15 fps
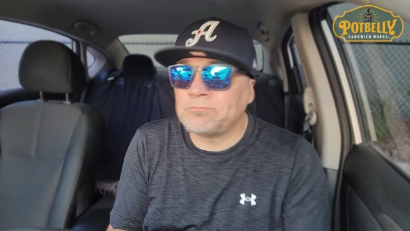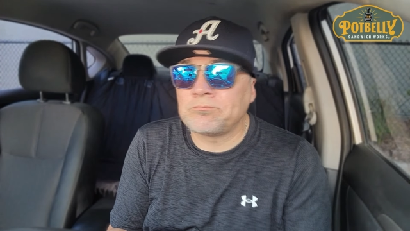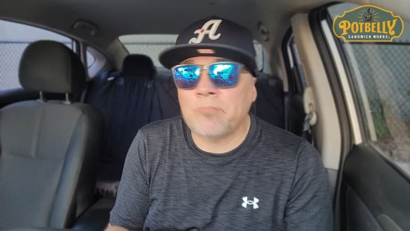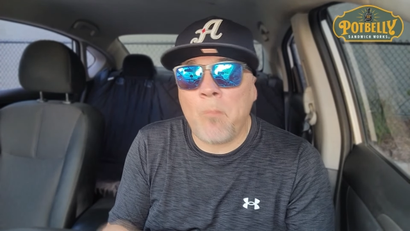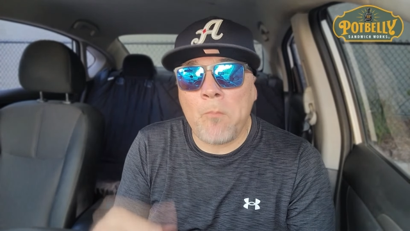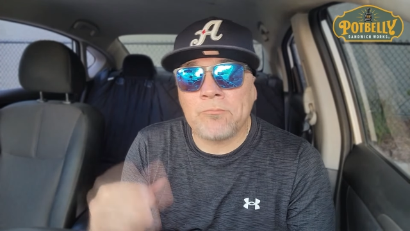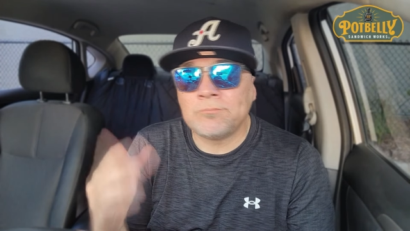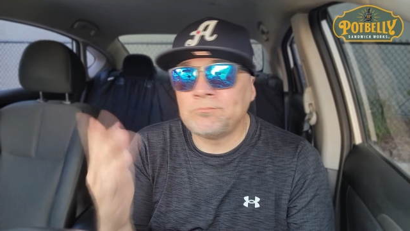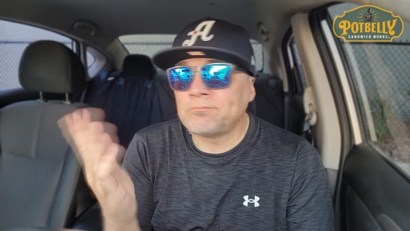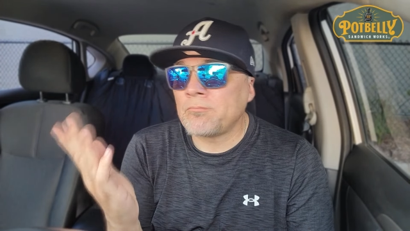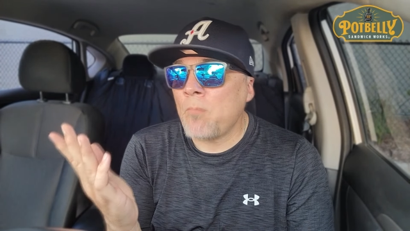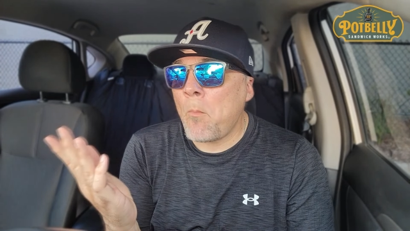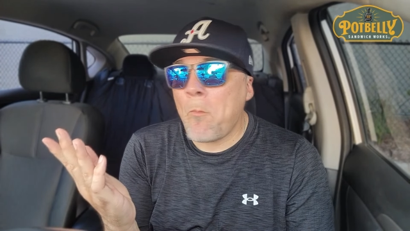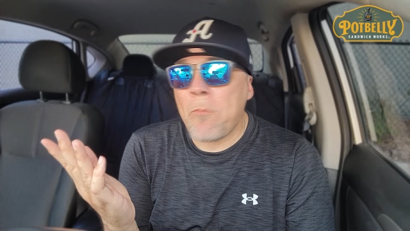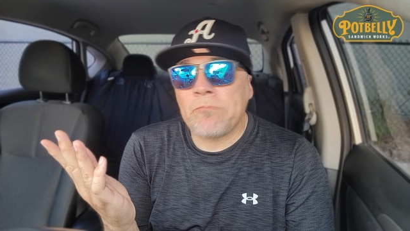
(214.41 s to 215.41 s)

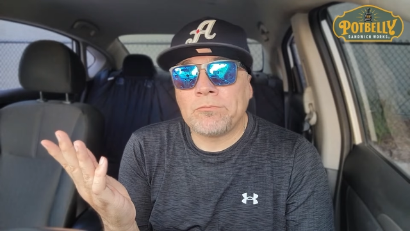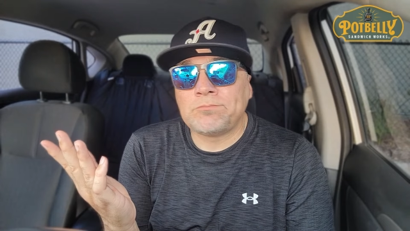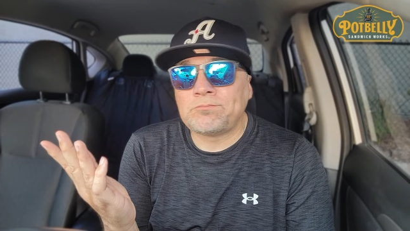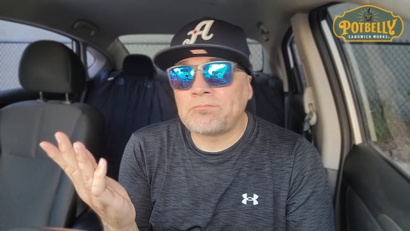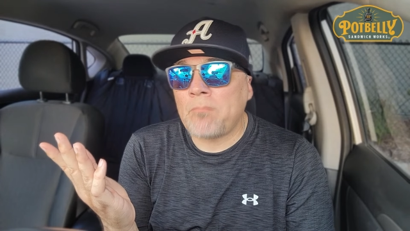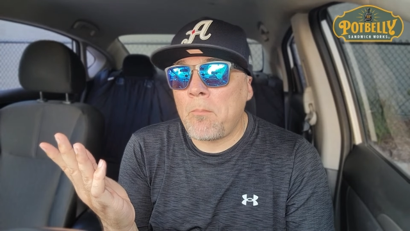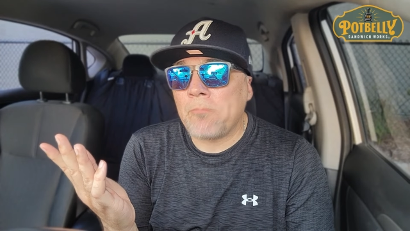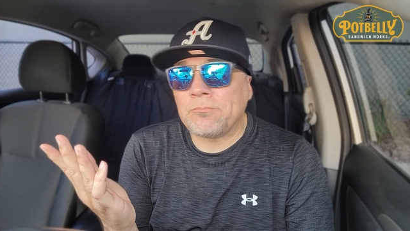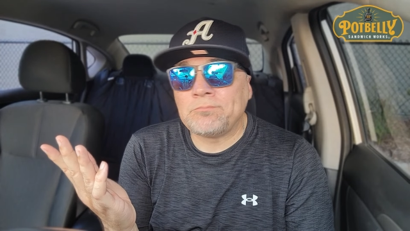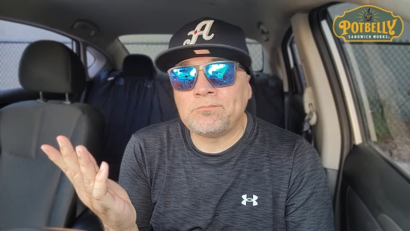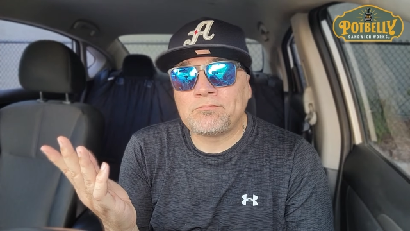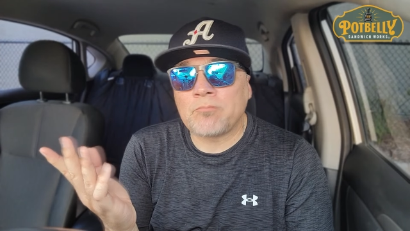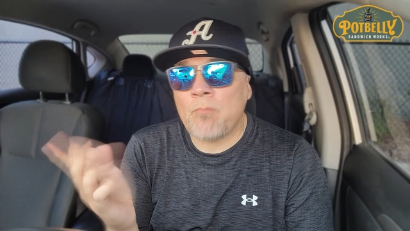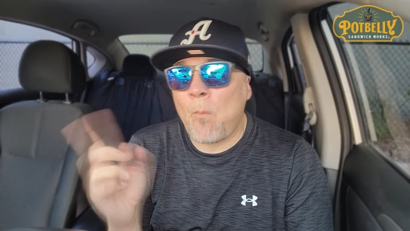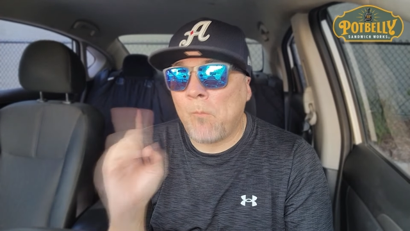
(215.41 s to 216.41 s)

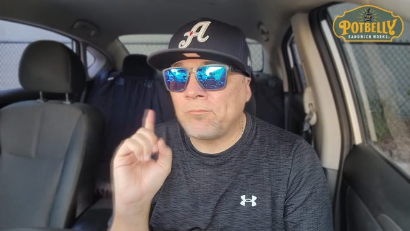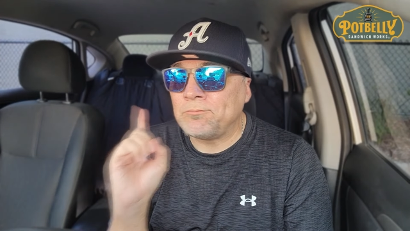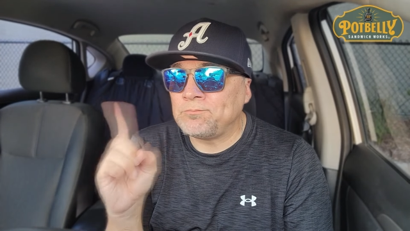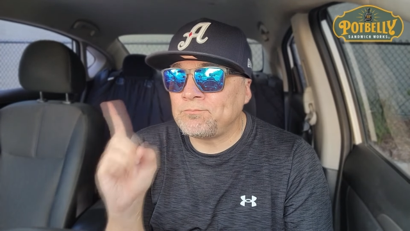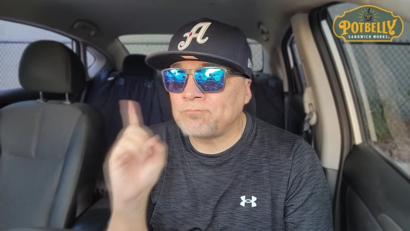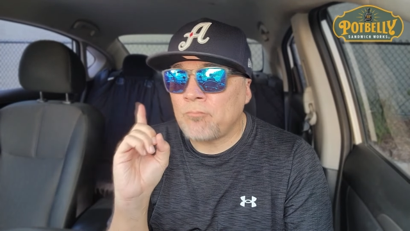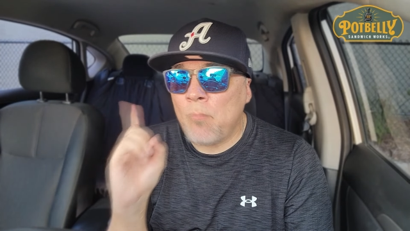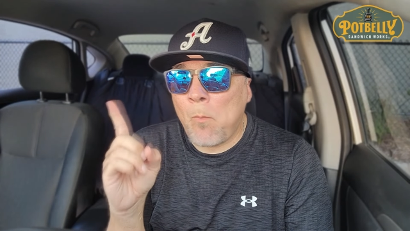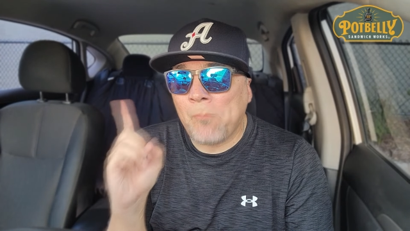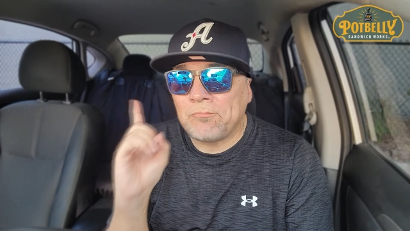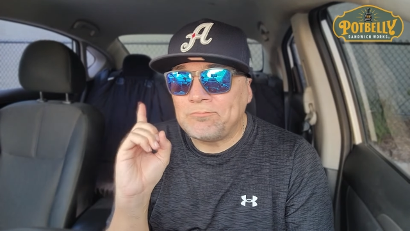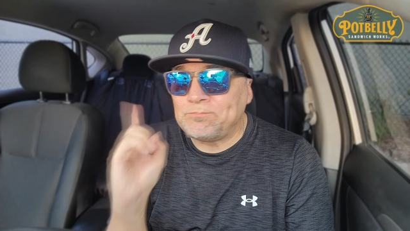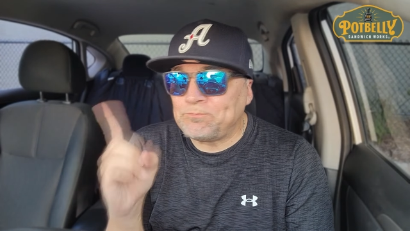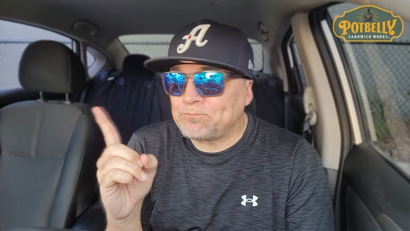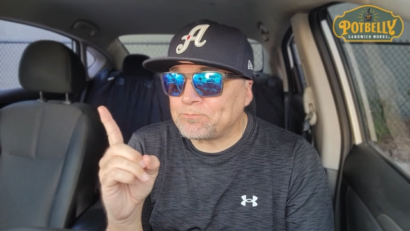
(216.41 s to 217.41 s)

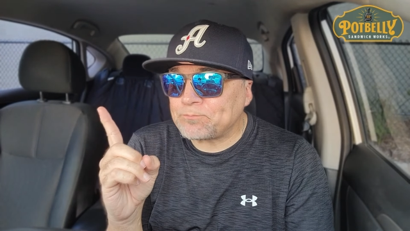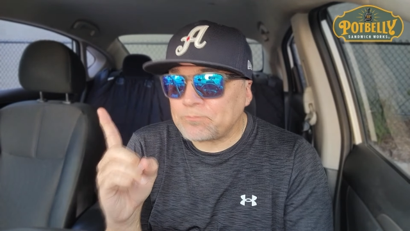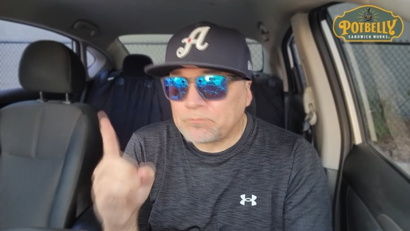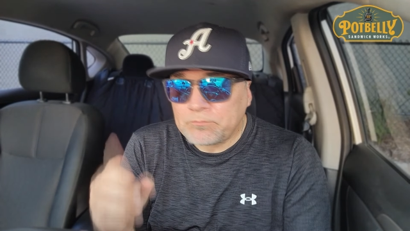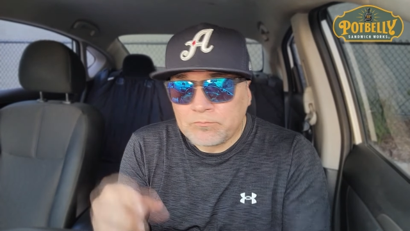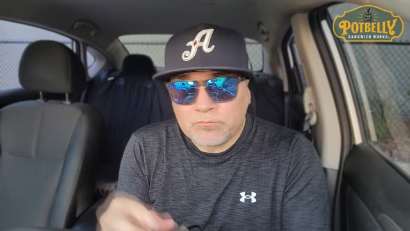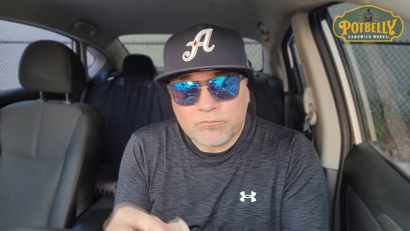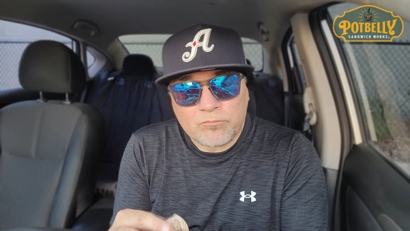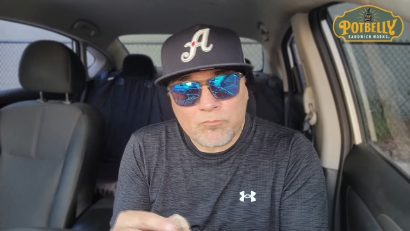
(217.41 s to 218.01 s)
(silence)